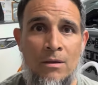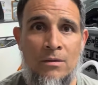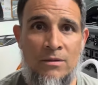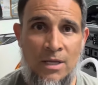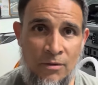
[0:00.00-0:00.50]

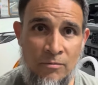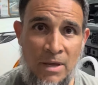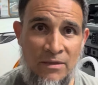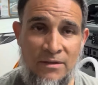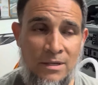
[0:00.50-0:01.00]
The other
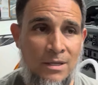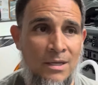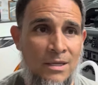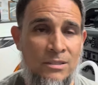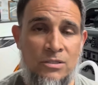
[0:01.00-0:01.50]
method
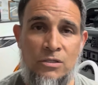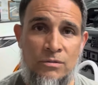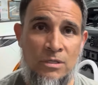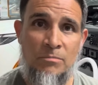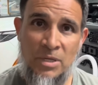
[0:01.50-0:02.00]
is
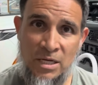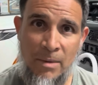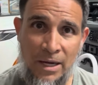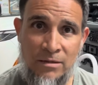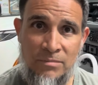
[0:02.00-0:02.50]
using a
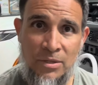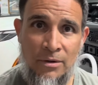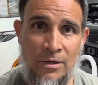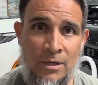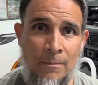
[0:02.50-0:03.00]
piggyback
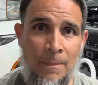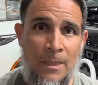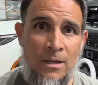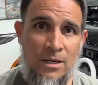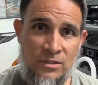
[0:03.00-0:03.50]
computer.
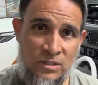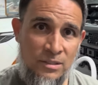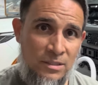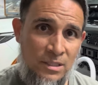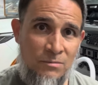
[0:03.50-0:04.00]
Now,
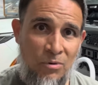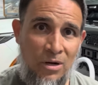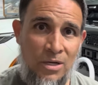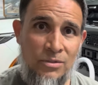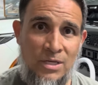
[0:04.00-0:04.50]
since these
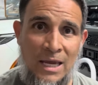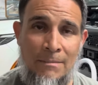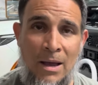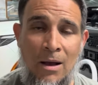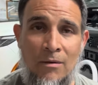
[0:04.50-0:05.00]
Broncos
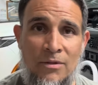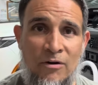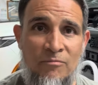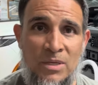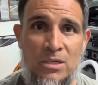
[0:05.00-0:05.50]
came out, there
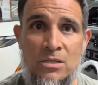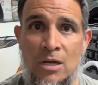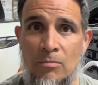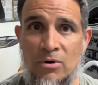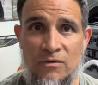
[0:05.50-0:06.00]
have been a
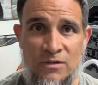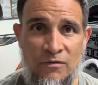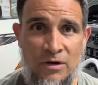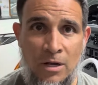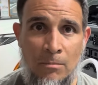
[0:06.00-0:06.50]
number of
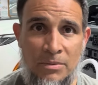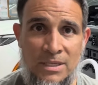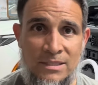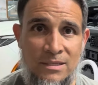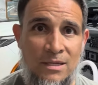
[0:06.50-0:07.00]
different
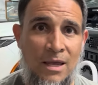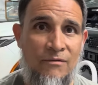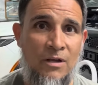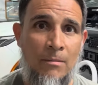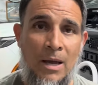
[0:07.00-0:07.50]
companies that
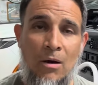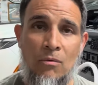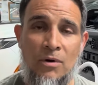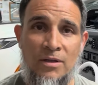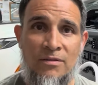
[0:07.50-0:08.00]
have come out
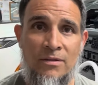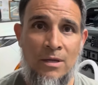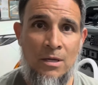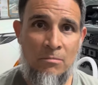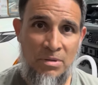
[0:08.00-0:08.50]
with
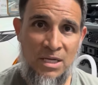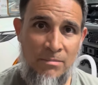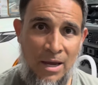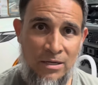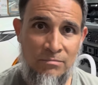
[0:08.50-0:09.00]

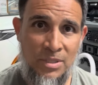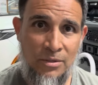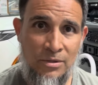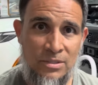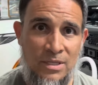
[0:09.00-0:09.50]
piggyback
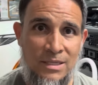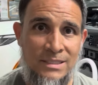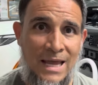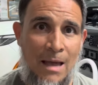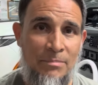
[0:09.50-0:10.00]
computers that
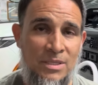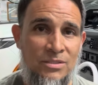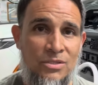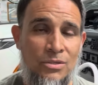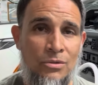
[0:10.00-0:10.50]
tap
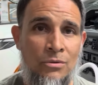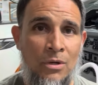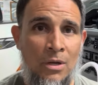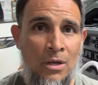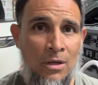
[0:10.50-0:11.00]
into
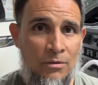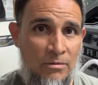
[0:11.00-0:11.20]
the